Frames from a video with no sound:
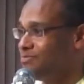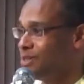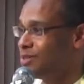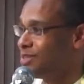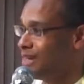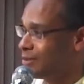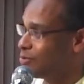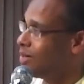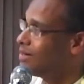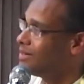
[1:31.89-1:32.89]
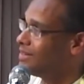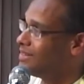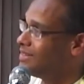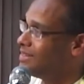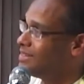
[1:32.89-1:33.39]
Because in
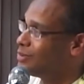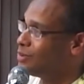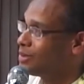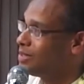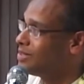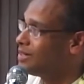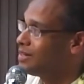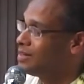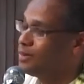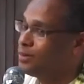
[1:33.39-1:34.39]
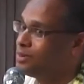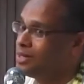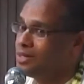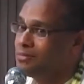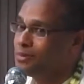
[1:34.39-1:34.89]
actuality, Sukracharya did not
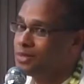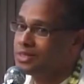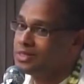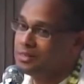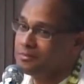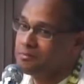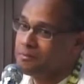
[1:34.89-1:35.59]
bring him to Krishna.